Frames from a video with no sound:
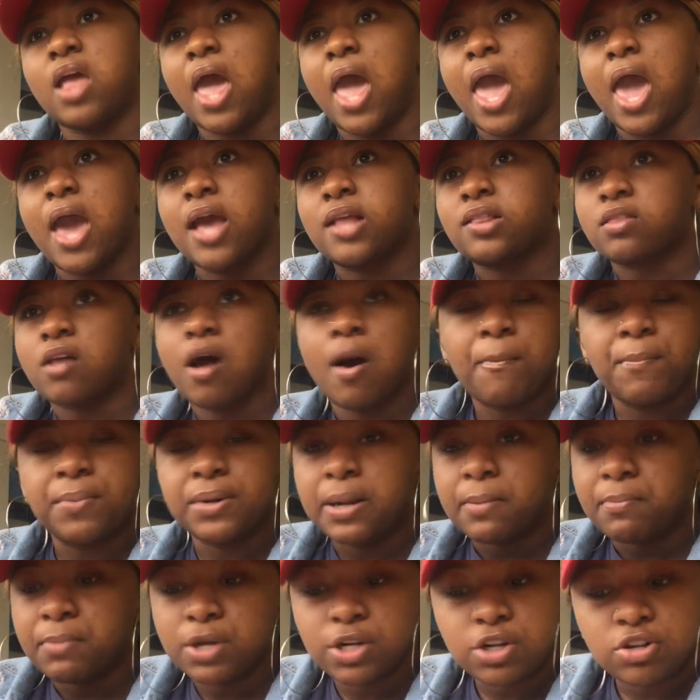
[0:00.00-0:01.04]
act up
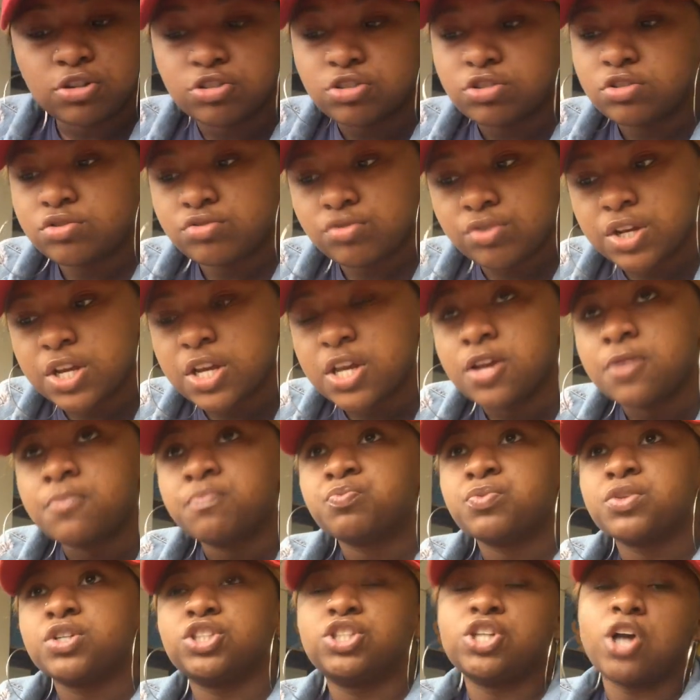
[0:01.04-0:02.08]
in the middle of the street.
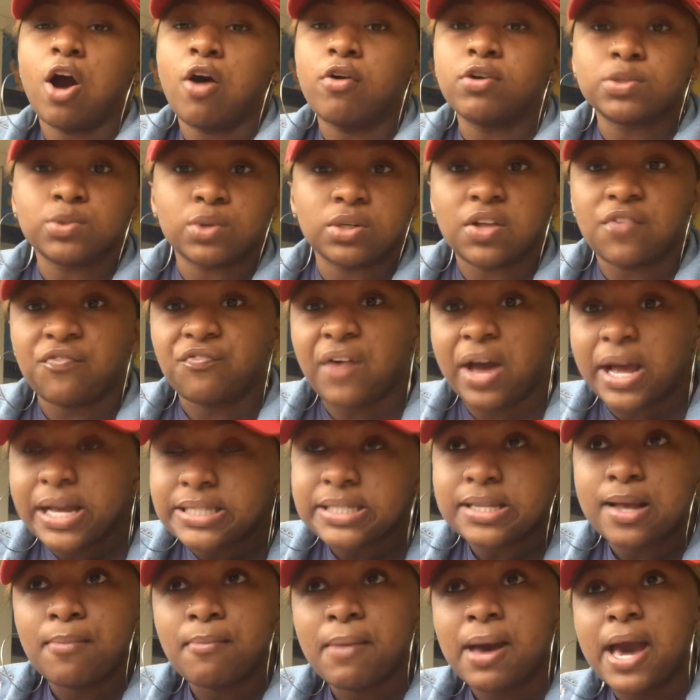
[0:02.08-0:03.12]
She always wanted to fight
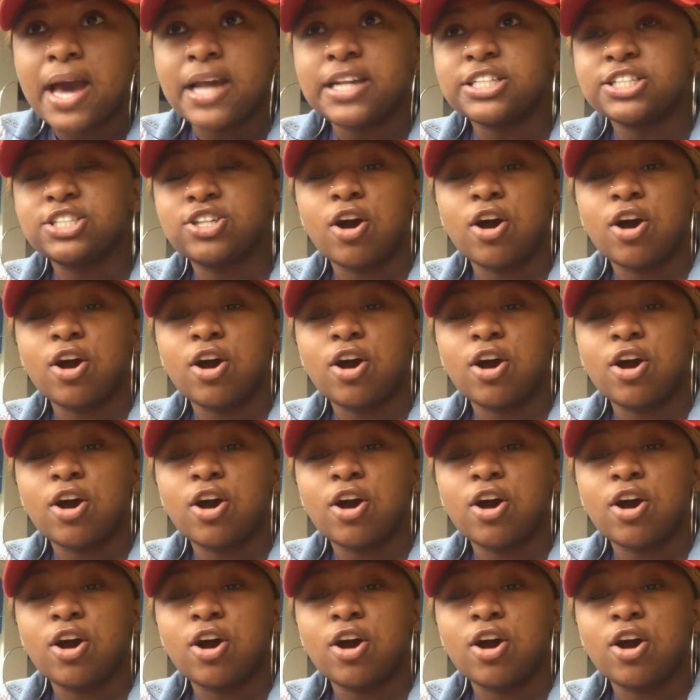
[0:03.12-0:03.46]
somebody.